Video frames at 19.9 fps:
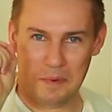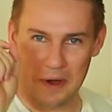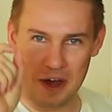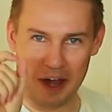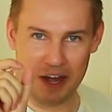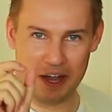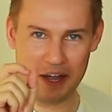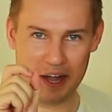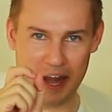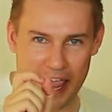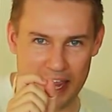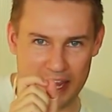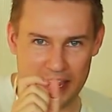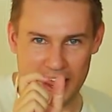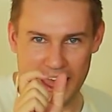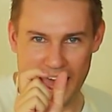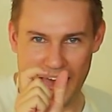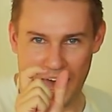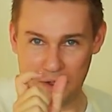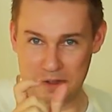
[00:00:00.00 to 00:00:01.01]
one, like
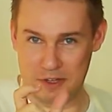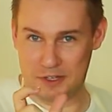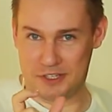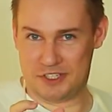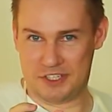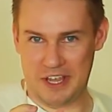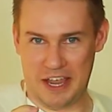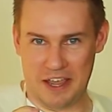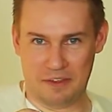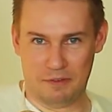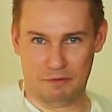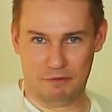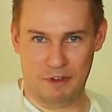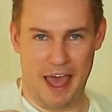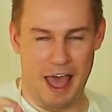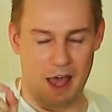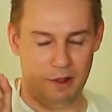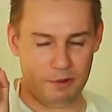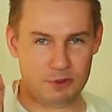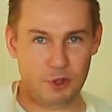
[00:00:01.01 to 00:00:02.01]
how you say the
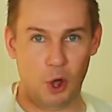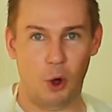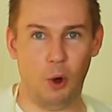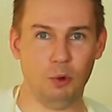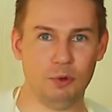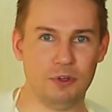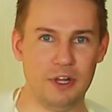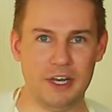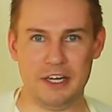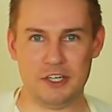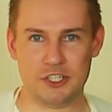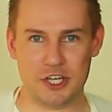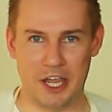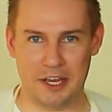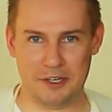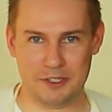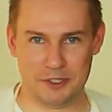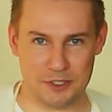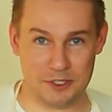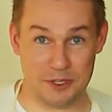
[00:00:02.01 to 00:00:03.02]
vowel totally
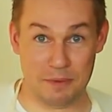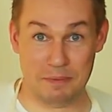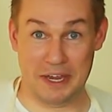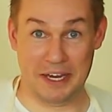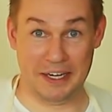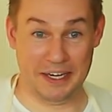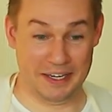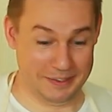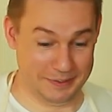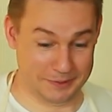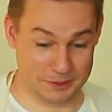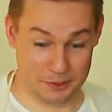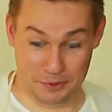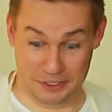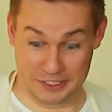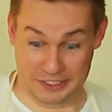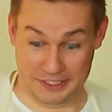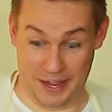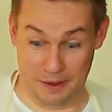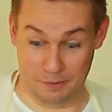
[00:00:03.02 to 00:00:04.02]
changes the meaning. So
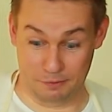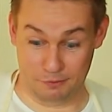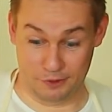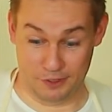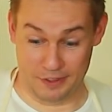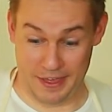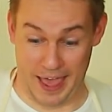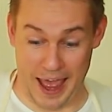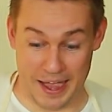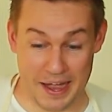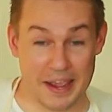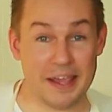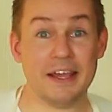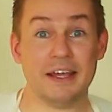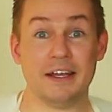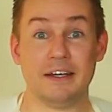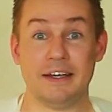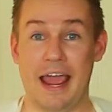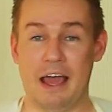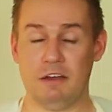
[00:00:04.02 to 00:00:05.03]
watch out for that.
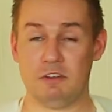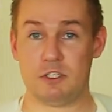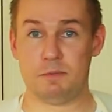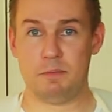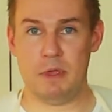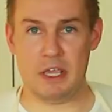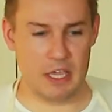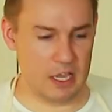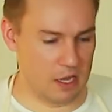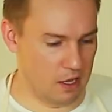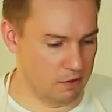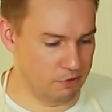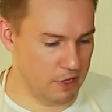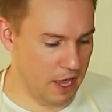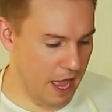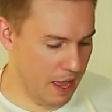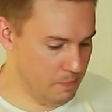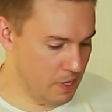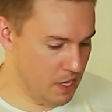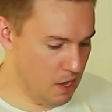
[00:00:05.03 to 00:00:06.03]
Now, speaking of
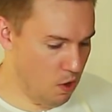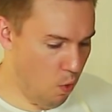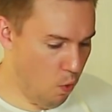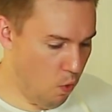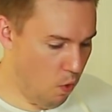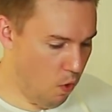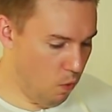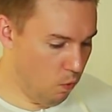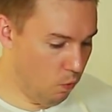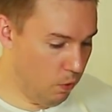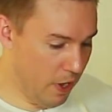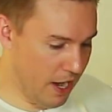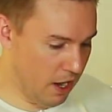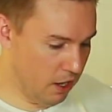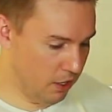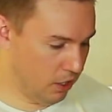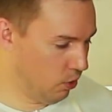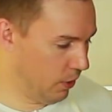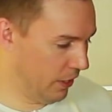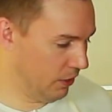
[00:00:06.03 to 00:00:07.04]
gabi, we
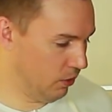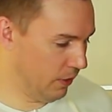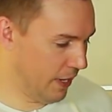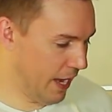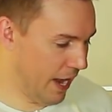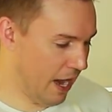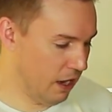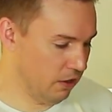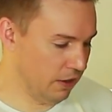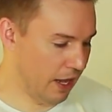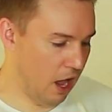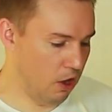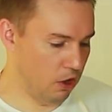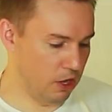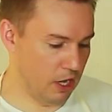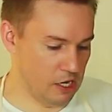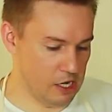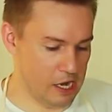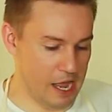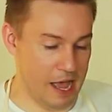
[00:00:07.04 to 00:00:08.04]
are going to get our
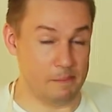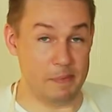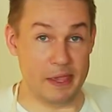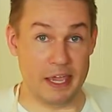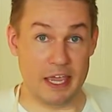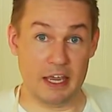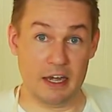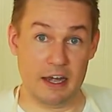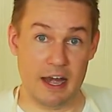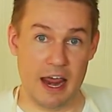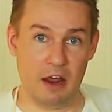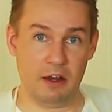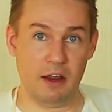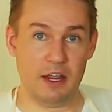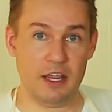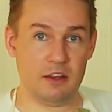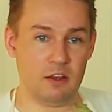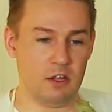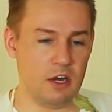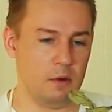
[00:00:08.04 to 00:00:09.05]
dahon ng gabi in now. Na
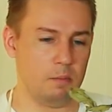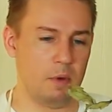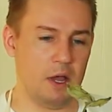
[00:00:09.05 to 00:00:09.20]
ito na